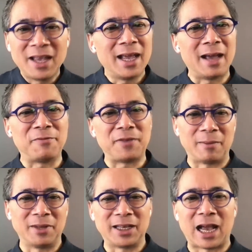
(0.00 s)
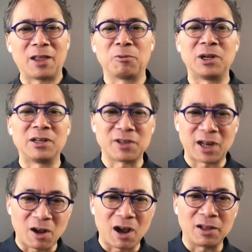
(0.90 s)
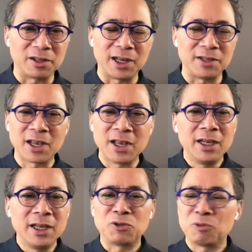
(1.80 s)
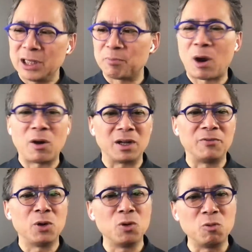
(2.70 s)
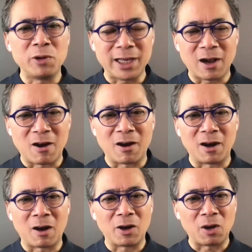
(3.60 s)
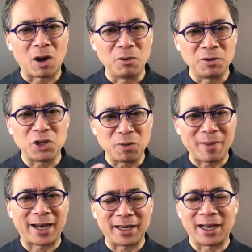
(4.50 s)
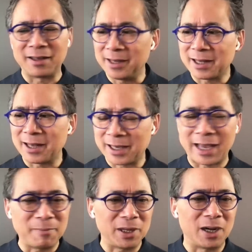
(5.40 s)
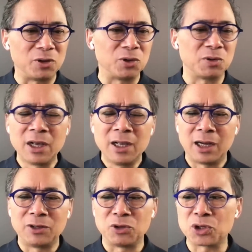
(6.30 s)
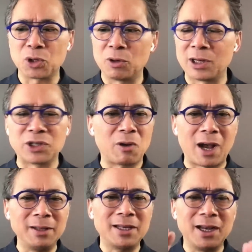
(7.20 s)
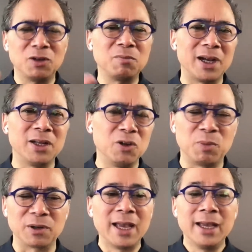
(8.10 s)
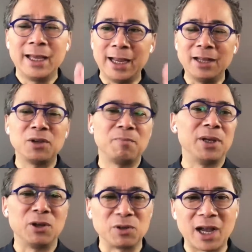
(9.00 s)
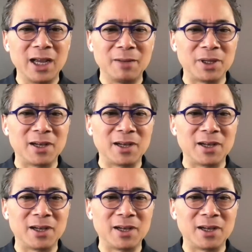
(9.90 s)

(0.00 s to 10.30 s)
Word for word: at family gatherings and at holidays is really part of who we are, our own humanity. I think that can't be underscored. And so I titled my new book, Eat to Beat Your Diet,